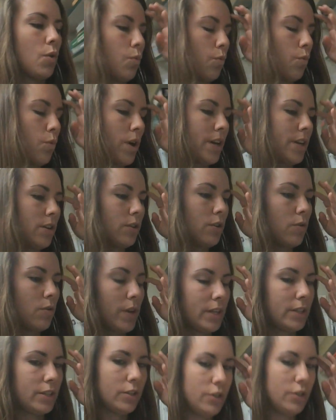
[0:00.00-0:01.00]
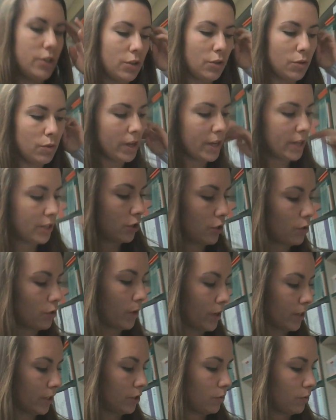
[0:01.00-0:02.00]
What you're going to do is you're
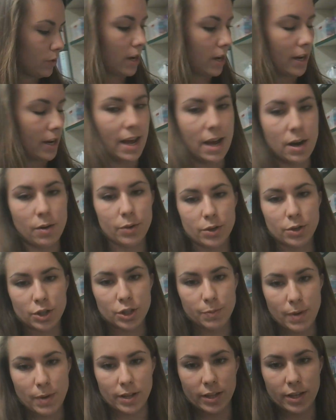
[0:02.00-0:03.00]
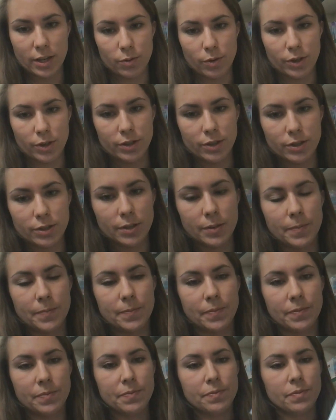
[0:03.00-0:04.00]
going to cut out your spelling words.
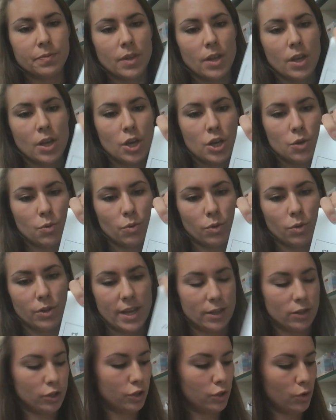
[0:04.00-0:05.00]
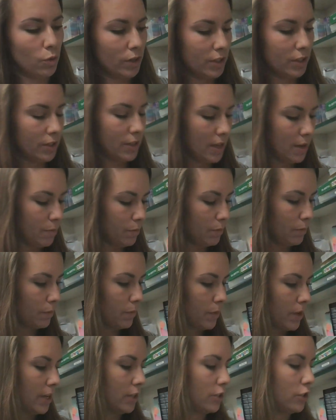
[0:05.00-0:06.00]
You will then sort them
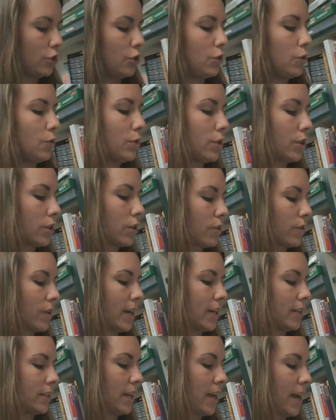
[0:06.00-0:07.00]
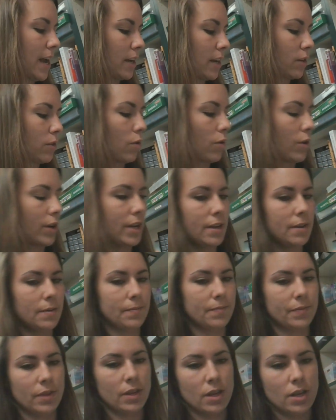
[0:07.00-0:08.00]
into the correct category.
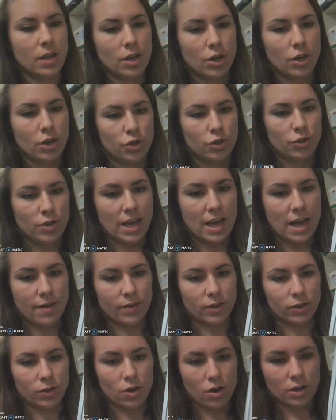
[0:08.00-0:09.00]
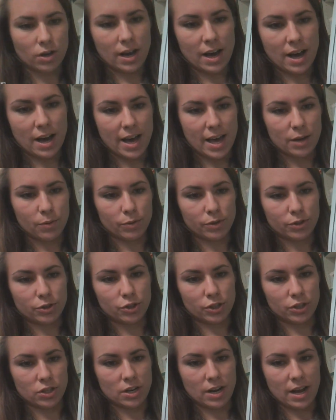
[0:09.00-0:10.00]
Do they have a long I with
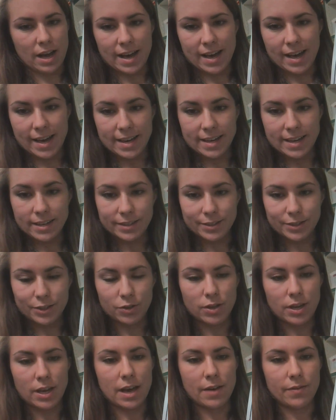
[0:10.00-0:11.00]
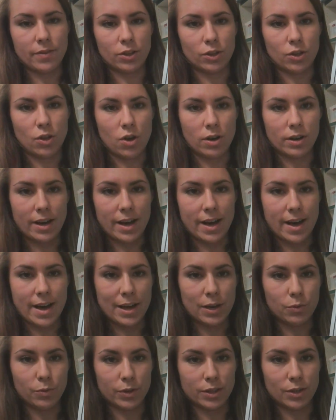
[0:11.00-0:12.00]
just an I? Do they have a long
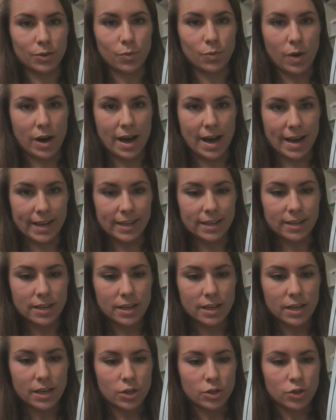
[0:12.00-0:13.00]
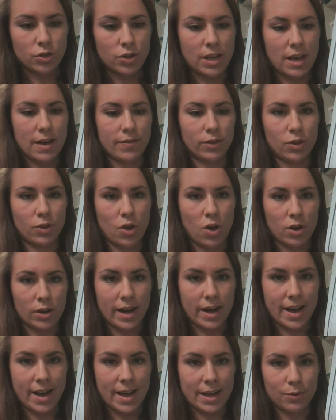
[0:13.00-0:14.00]
I with a Y? Do they have a long
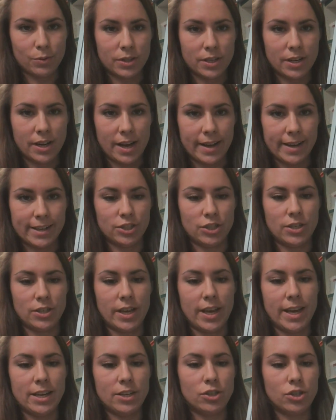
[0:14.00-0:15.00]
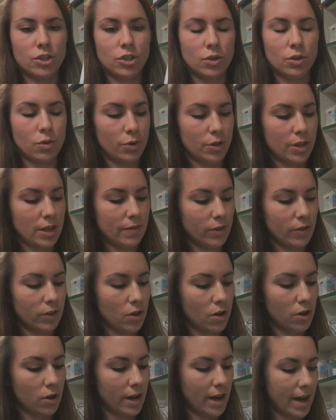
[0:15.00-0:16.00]
I with an IGH? Or do they have a
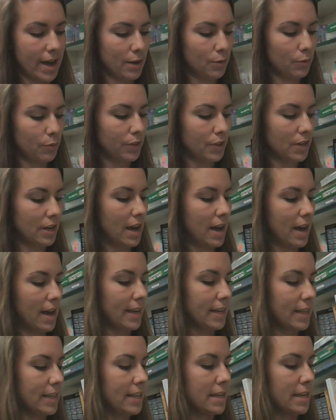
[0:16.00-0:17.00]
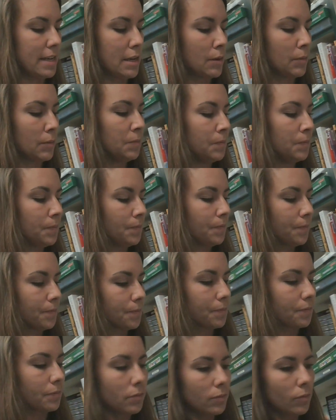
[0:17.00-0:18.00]
long I with an IE?
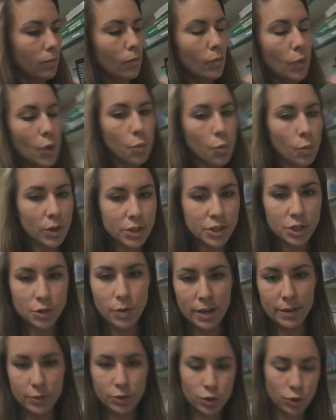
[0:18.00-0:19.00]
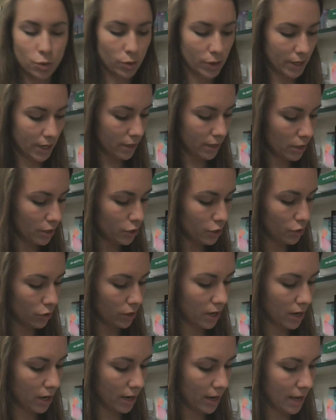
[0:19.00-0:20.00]
Once you have sorted your
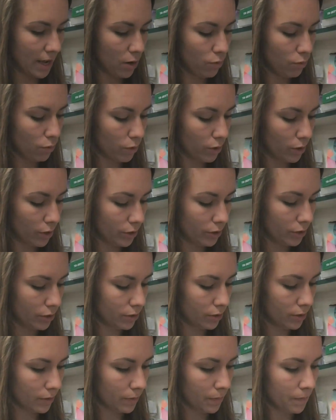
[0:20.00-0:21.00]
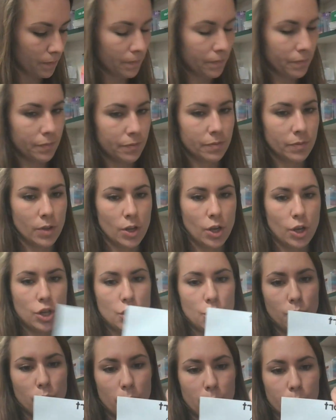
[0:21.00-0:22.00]
cut out words,
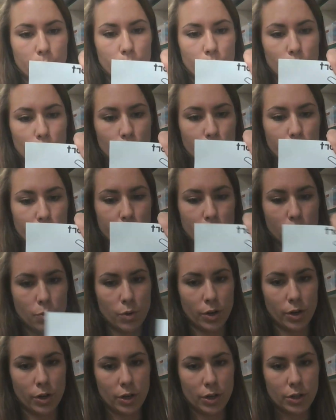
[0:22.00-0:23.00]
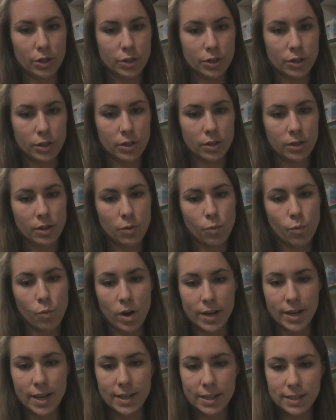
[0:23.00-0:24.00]
you will move the words
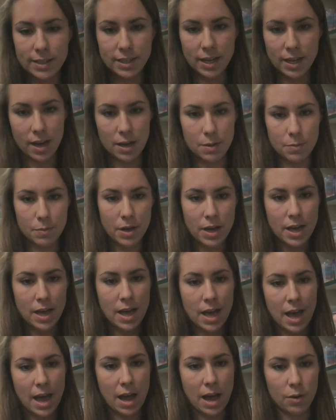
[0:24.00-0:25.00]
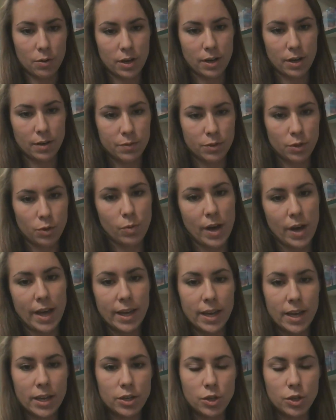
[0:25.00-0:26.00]
one at a time out of the
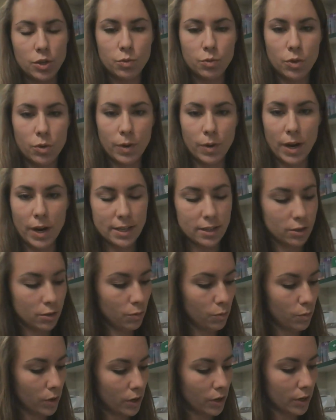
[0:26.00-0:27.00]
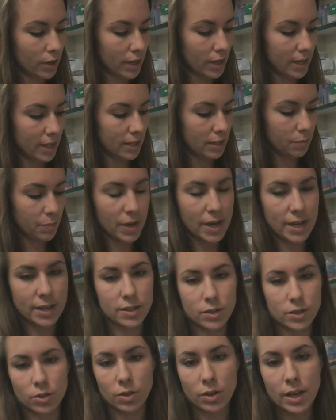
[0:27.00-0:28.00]
way and you will write the word in
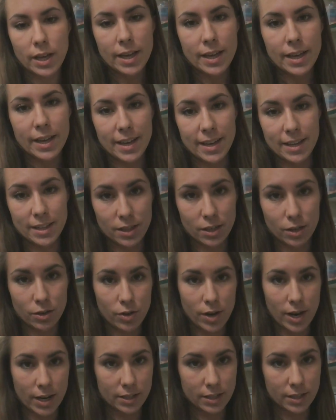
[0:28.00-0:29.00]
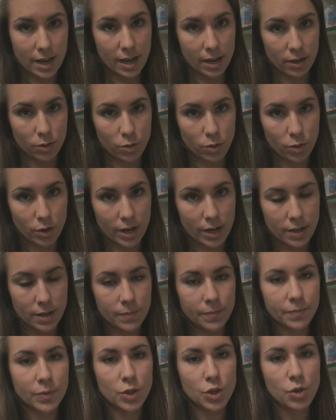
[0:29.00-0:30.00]
pencil in the correct category.
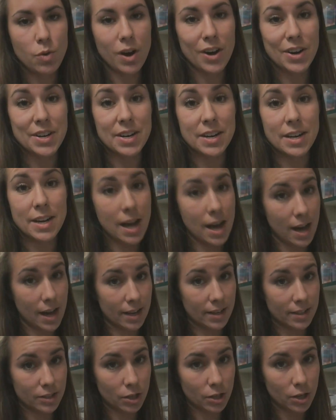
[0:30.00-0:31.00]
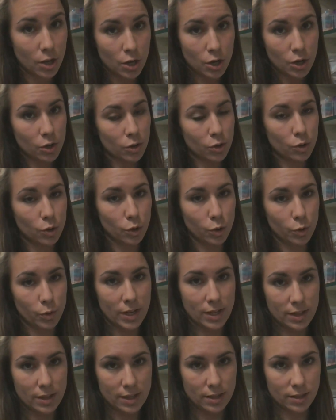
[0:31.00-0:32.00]
You are not
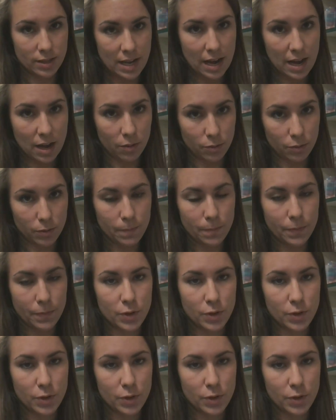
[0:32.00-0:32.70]
gluing these down.